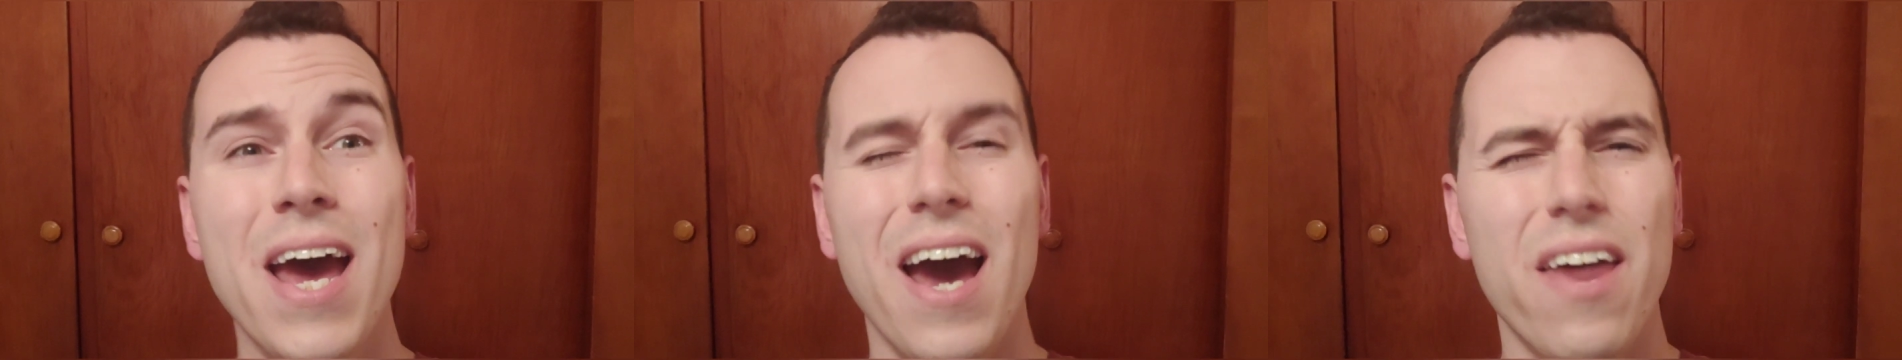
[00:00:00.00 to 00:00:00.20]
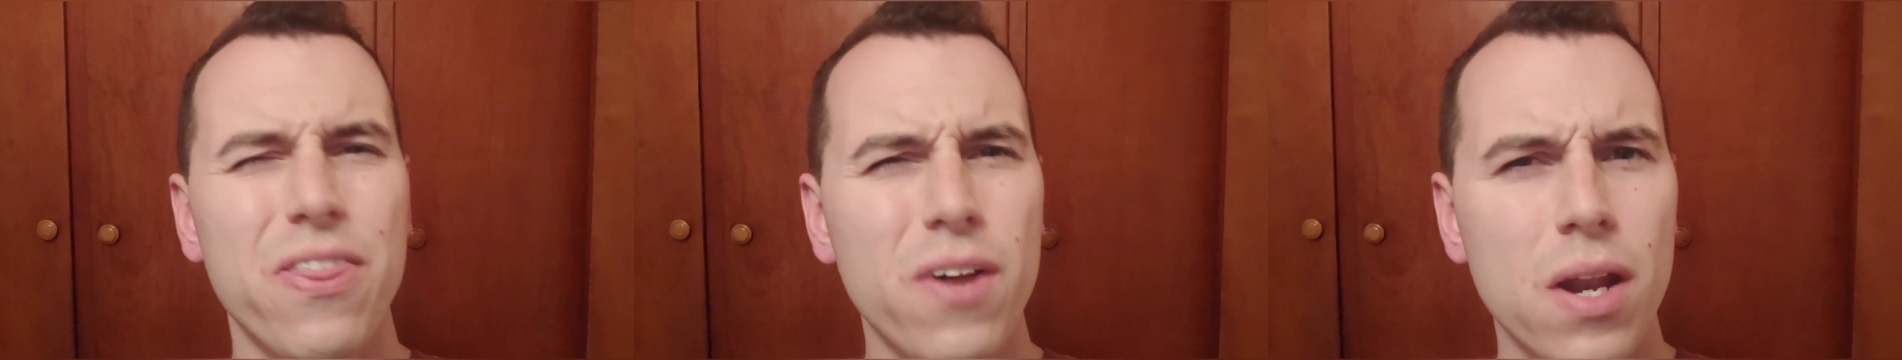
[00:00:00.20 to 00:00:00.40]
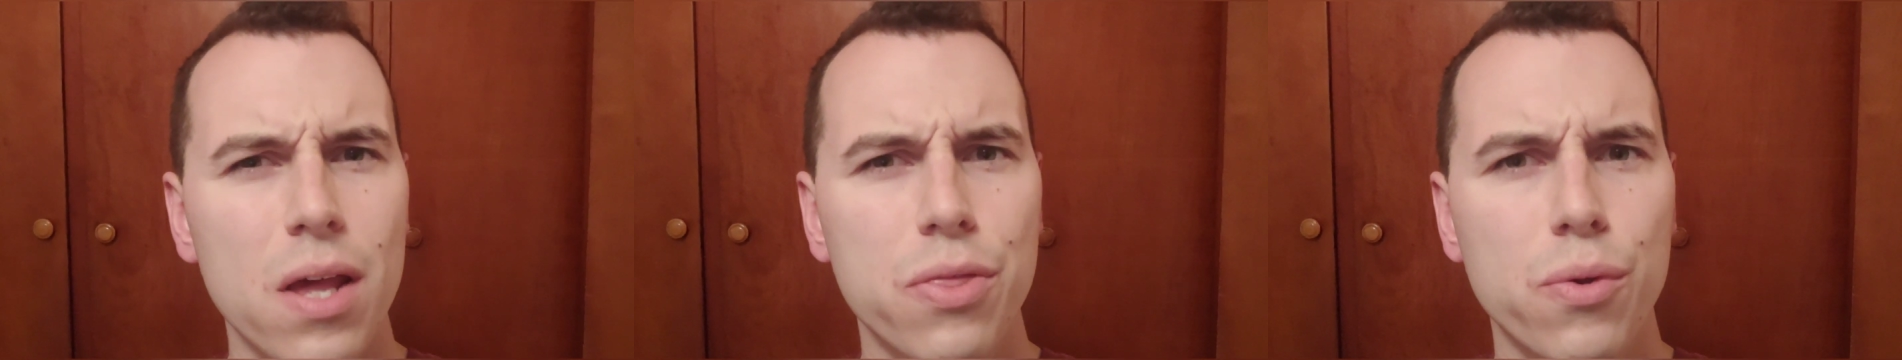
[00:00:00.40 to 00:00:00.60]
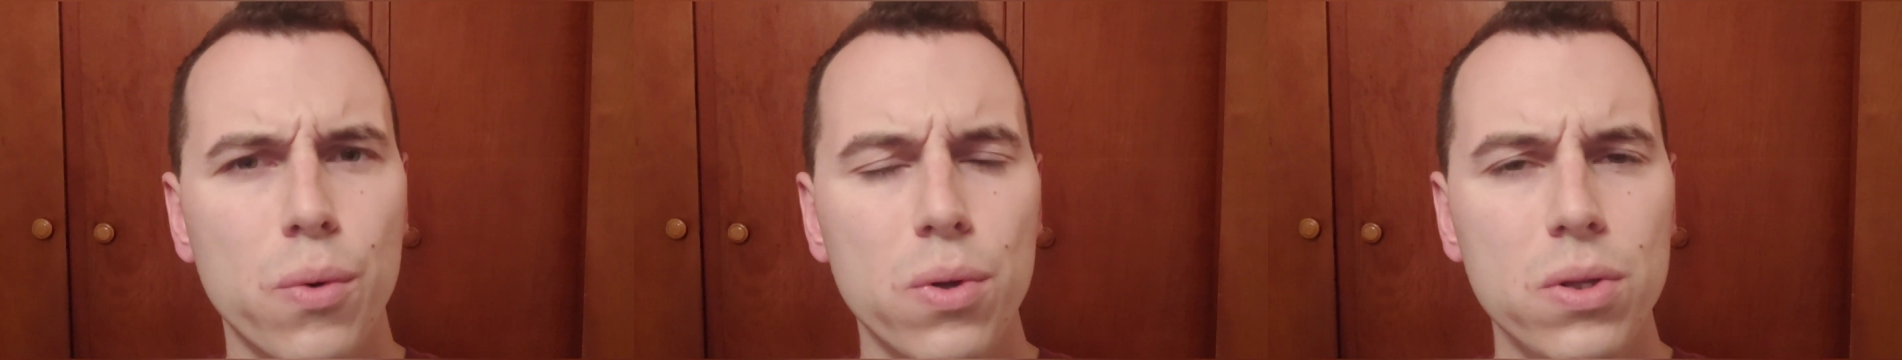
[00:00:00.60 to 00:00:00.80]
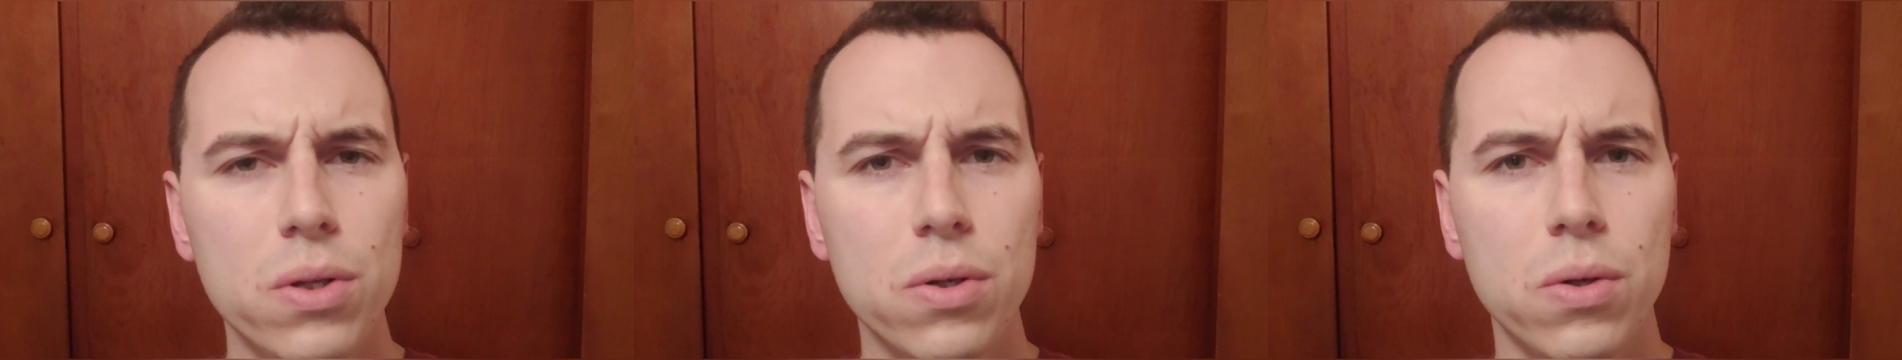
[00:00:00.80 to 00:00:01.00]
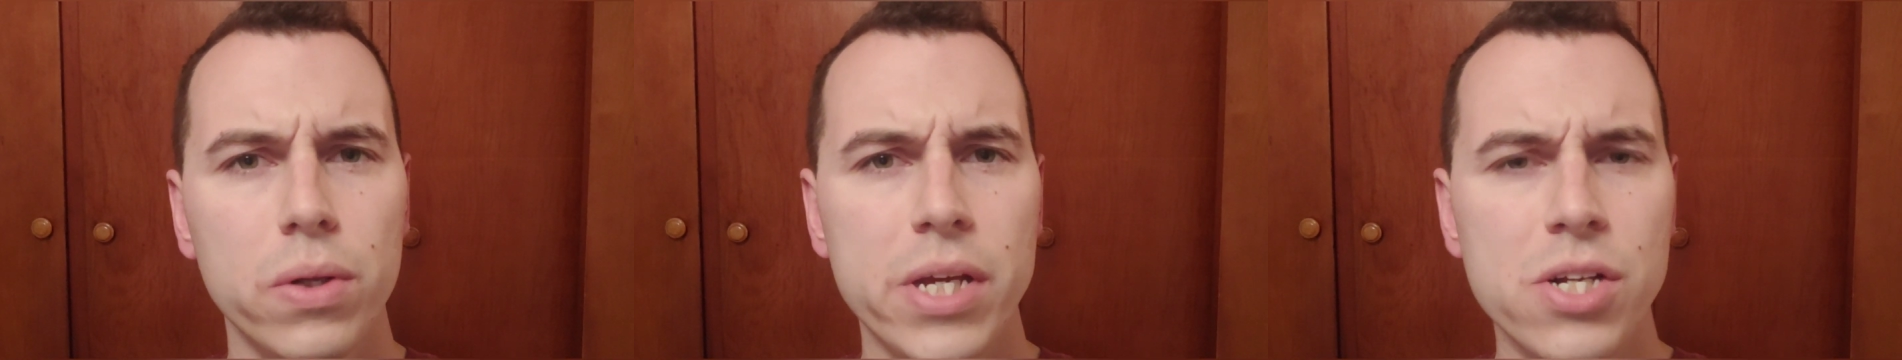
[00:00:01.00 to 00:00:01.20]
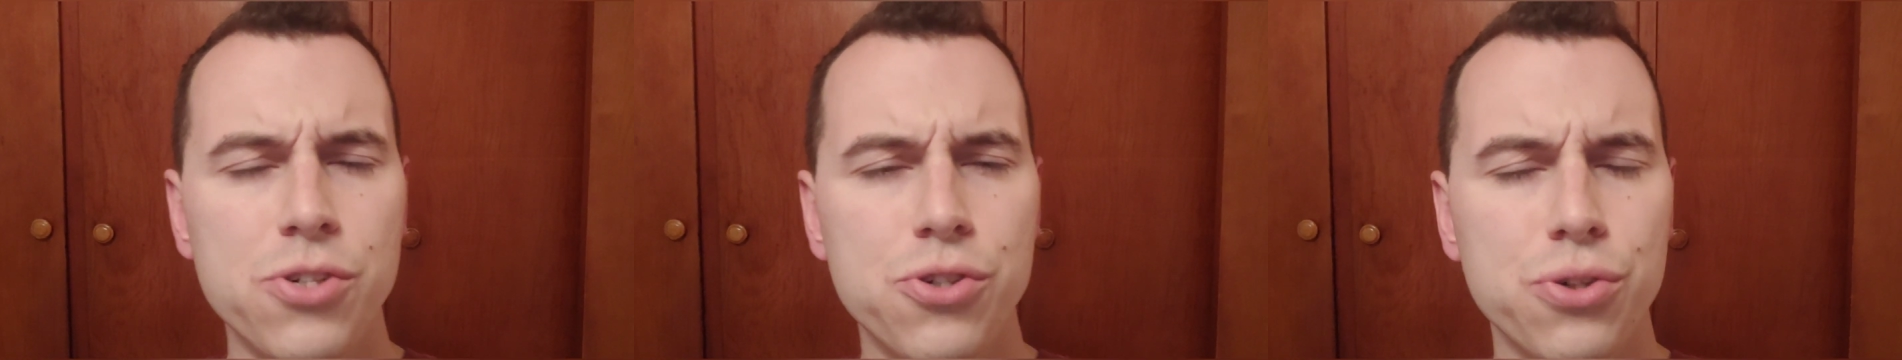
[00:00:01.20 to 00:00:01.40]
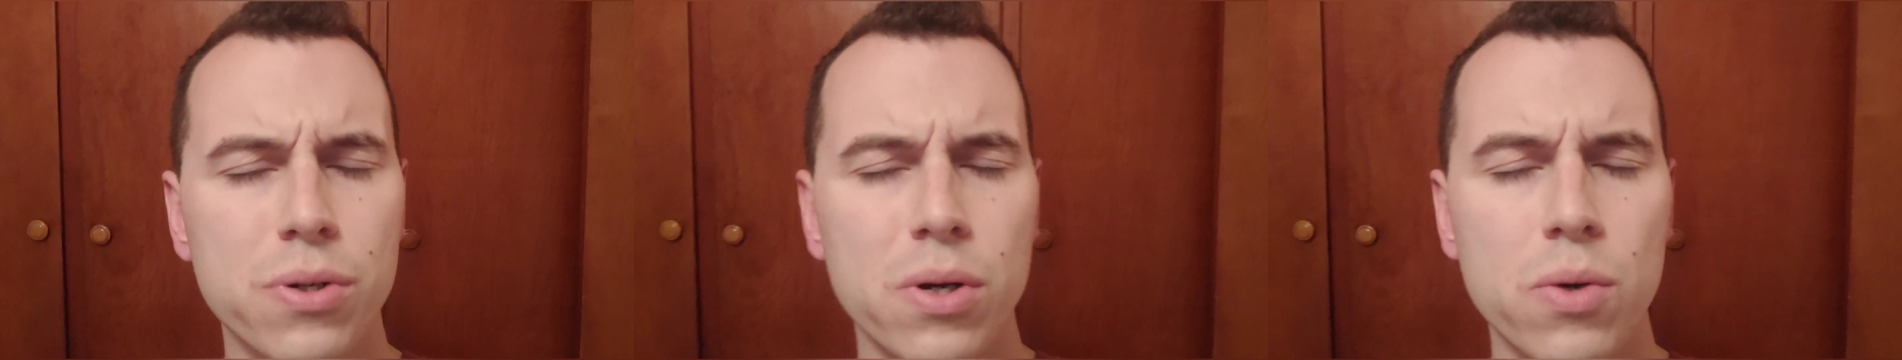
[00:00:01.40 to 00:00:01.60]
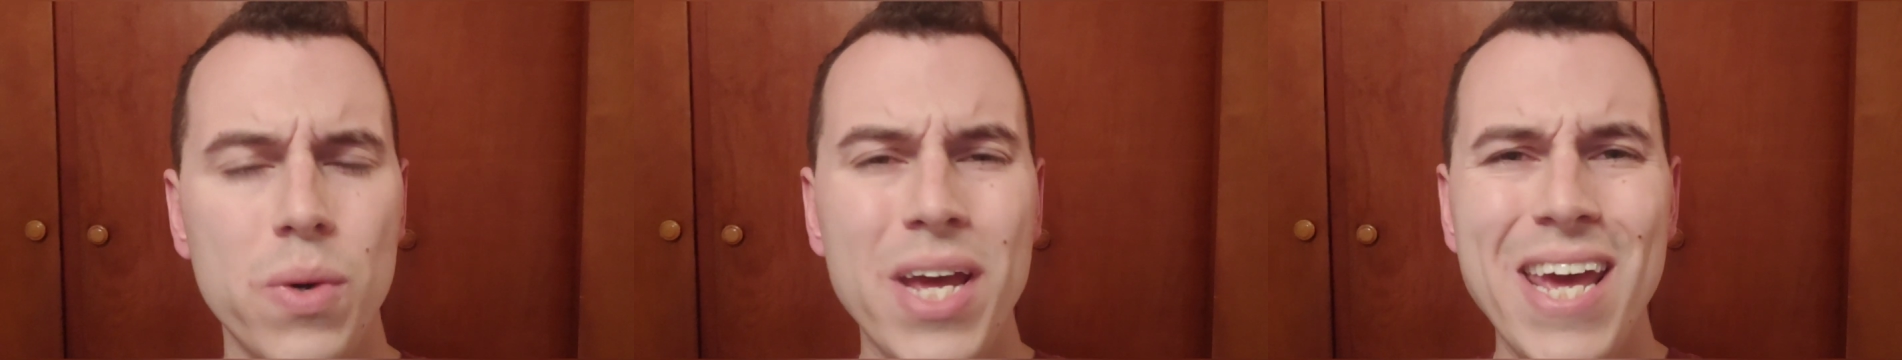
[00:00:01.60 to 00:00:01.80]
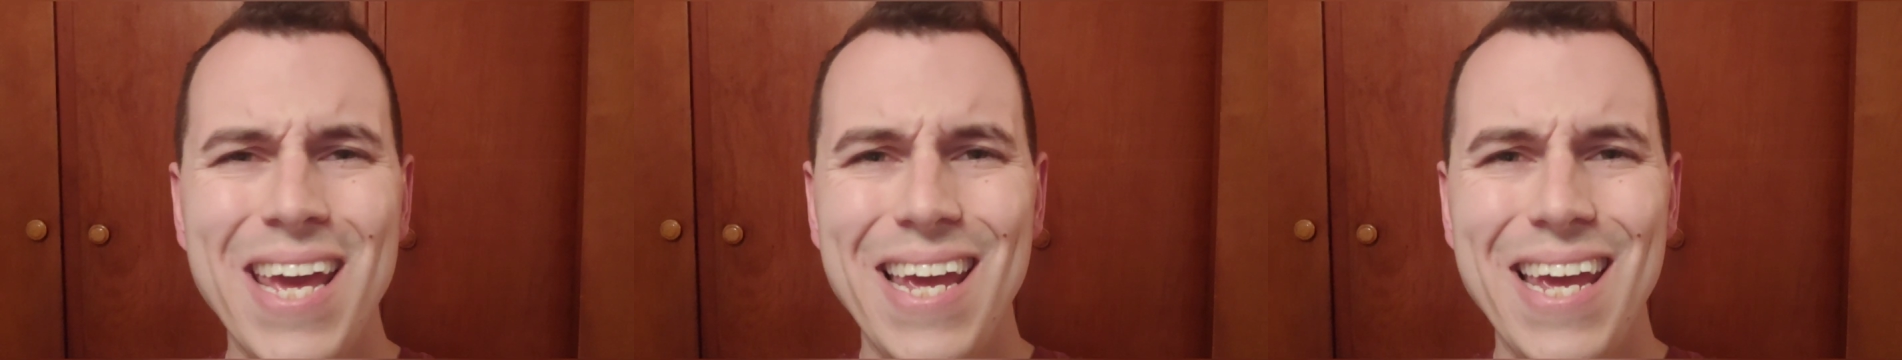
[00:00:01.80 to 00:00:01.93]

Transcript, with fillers: I thought I'd throw a little intro